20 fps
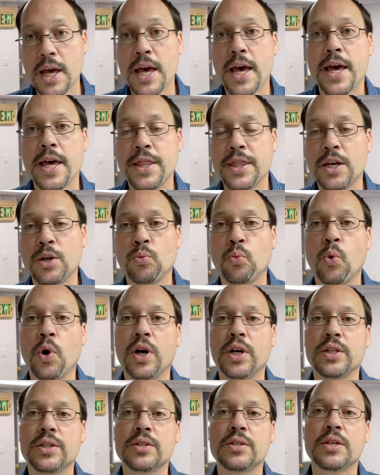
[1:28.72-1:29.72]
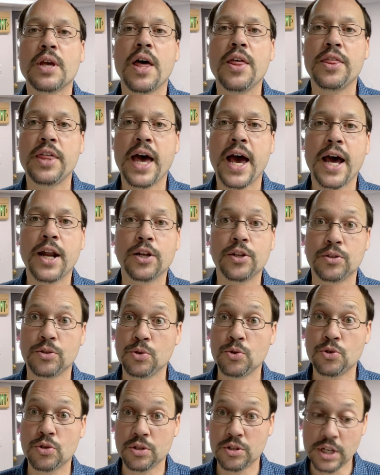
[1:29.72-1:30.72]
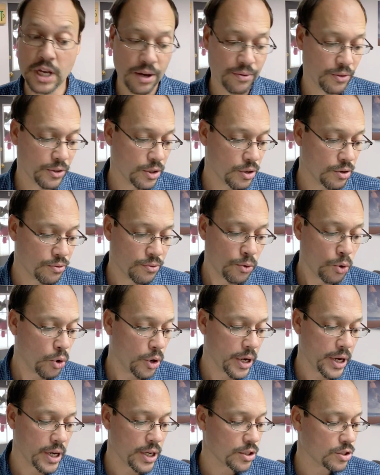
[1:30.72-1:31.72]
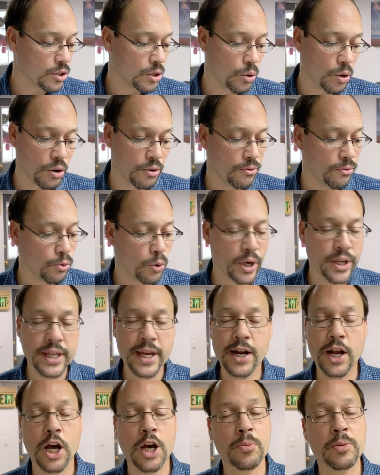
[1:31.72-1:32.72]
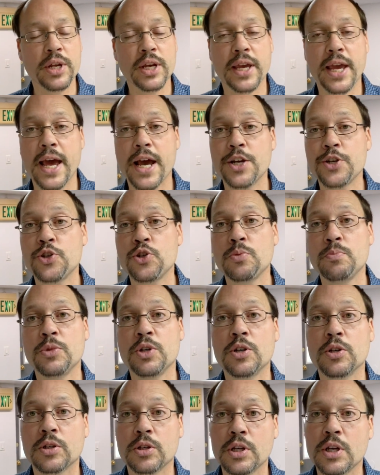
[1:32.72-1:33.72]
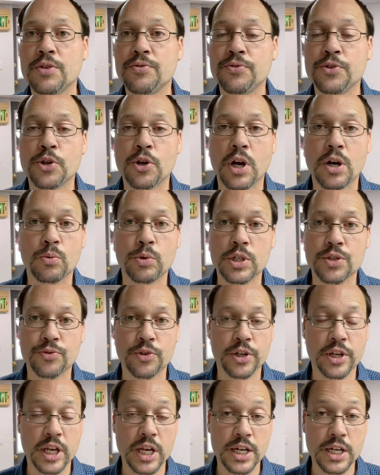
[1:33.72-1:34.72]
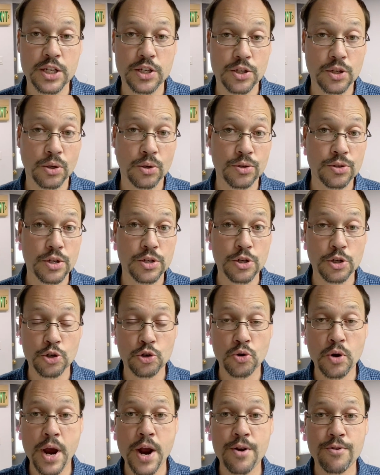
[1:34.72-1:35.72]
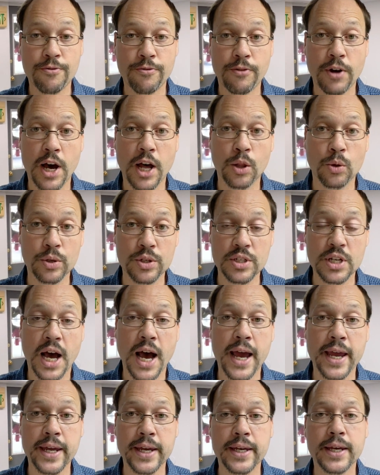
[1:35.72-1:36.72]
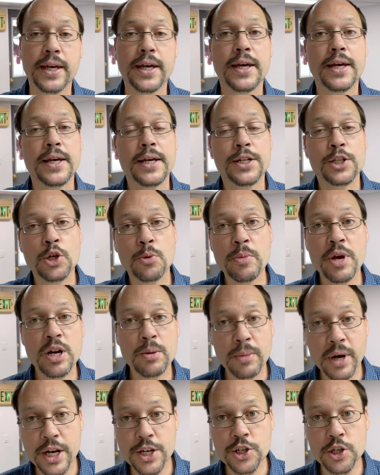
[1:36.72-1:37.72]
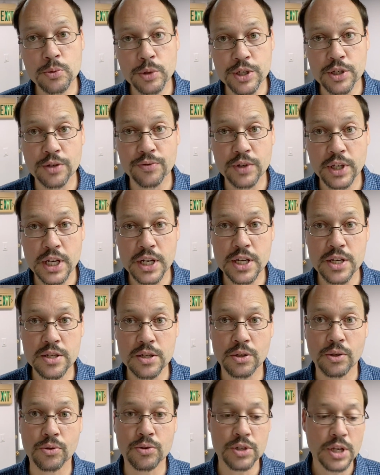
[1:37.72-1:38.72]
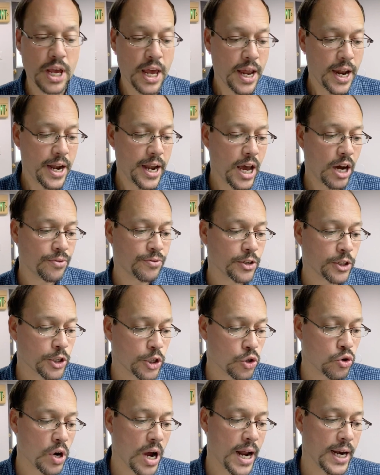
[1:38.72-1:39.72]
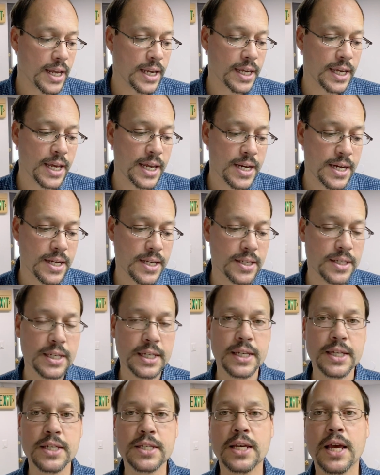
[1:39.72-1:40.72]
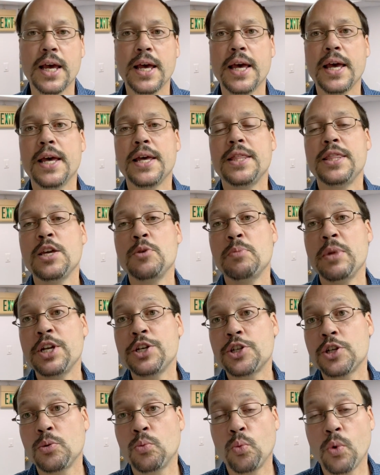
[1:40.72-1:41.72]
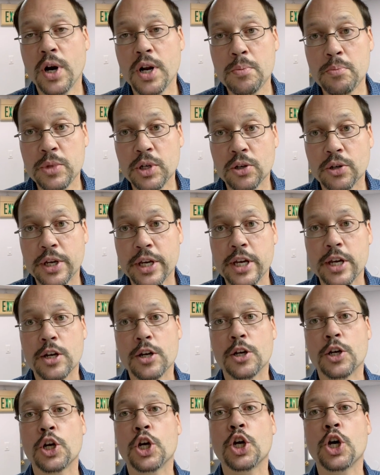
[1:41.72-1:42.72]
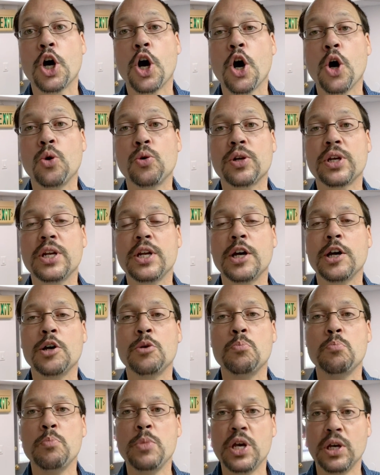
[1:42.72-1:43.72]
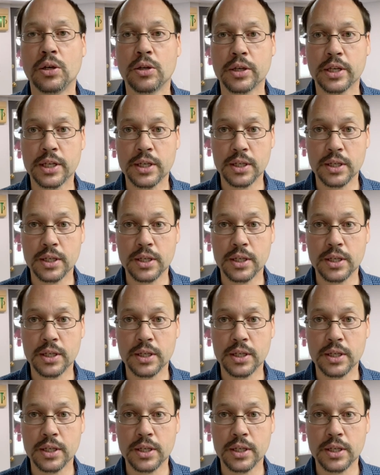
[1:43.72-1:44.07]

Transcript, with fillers: and then ones that you should definitely avoid. So avoid that almond and cashew milk if you're at risk for kidney stones and you're trying to follow a diet to minimize your risk of kidney stones. Now for chronic kidney disease, they mentioned one milk here, coconut milk.